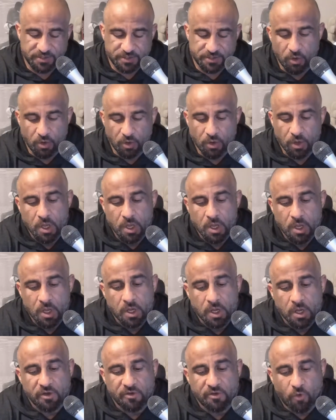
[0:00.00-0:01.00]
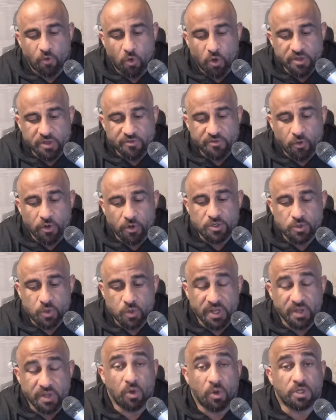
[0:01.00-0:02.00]
So 40, 40,
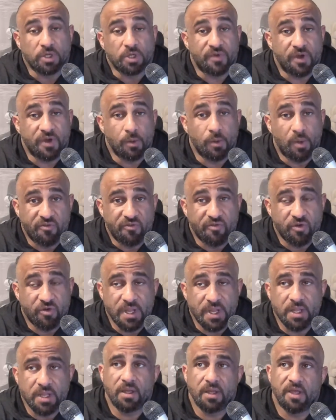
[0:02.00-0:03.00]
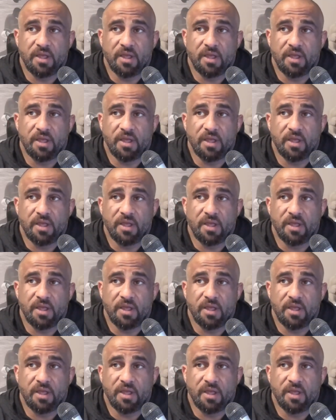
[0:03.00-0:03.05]
20 works very well for me.